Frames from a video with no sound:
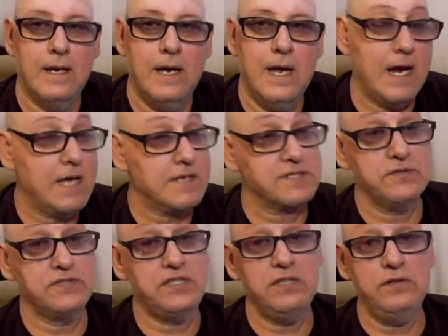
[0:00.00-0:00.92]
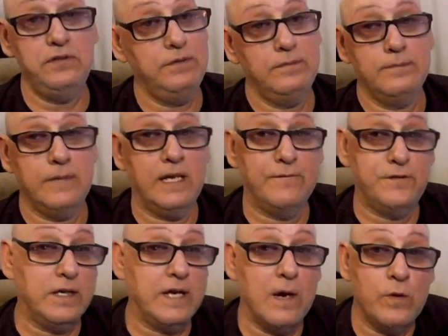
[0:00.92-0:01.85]
And also, too, you, if
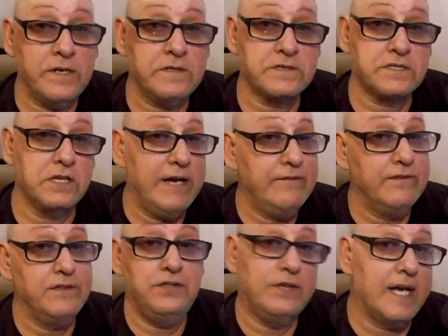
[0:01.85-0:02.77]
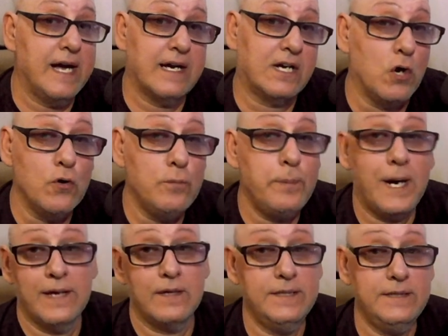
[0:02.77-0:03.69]
you got Windows 11, you got
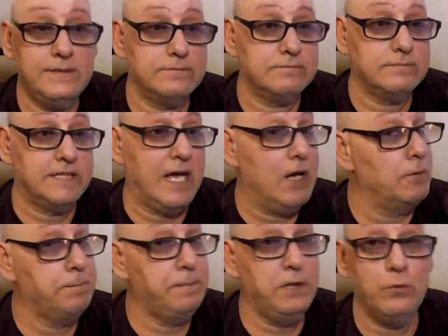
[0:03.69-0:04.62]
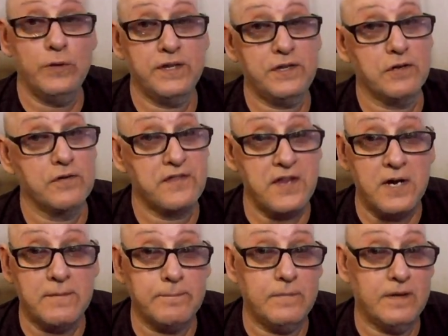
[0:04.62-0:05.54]
Copilot to help you with your
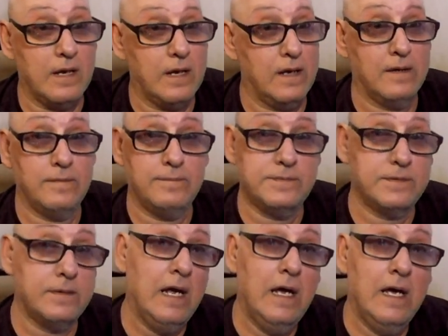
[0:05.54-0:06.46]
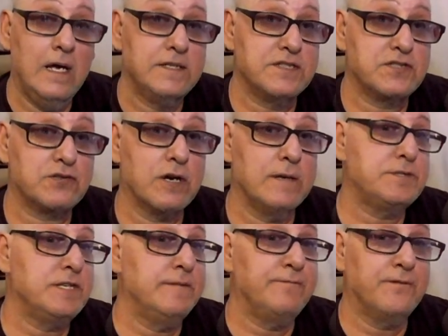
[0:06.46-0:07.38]
thumb uh,
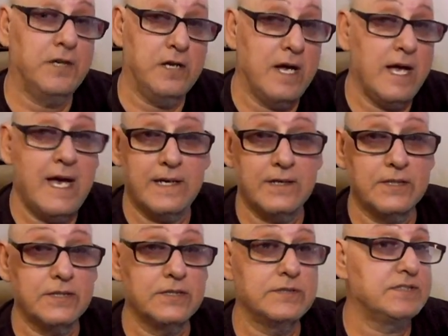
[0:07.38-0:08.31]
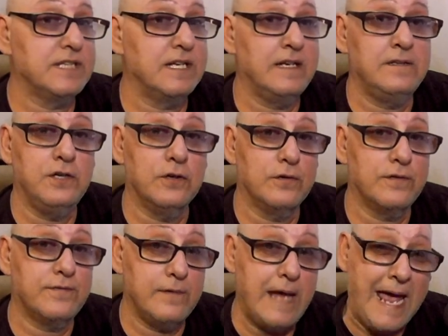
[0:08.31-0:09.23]
description for your headers and your
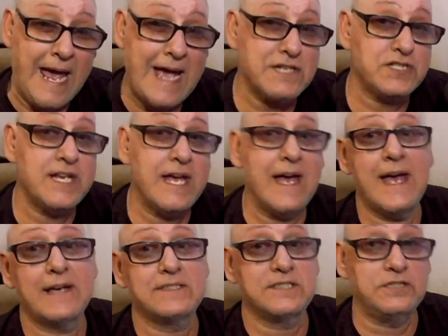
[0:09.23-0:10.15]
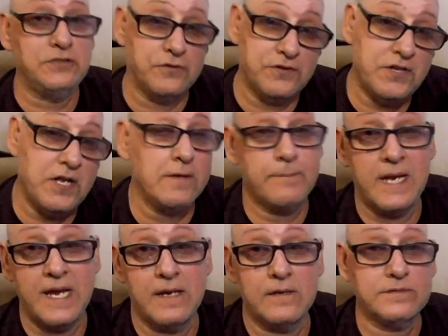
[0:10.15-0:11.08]
hashtags and your
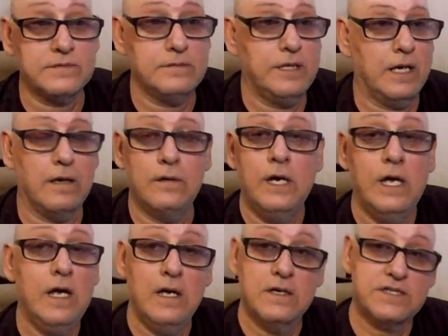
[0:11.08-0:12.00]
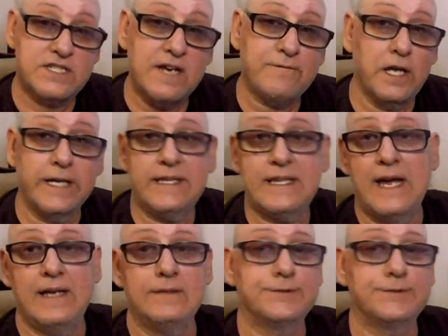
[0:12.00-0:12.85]
thumbnails, you know, stuff like that.